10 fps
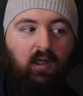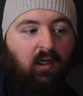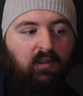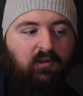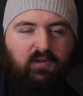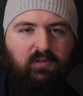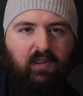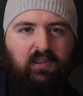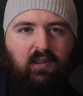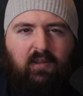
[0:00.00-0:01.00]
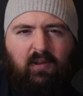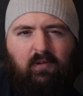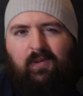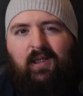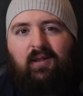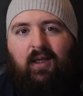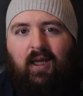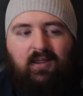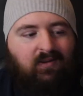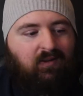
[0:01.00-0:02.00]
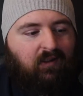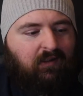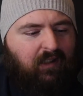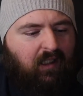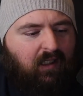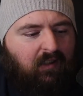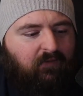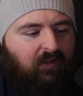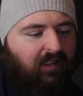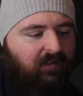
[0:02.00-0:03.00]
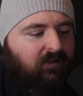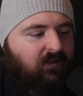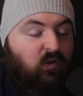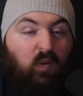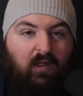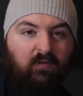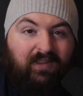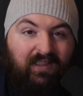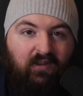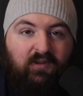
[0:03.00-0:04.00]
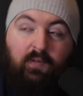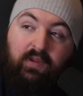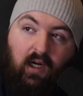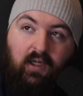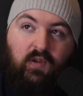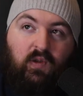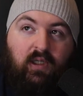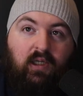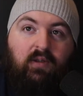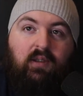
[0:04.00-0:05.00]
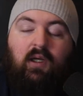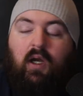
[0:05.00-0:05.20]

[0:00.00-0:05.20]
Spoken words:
I suppose I better tell you a bit about me, I guess. For the last 12 years, I'm 32 now.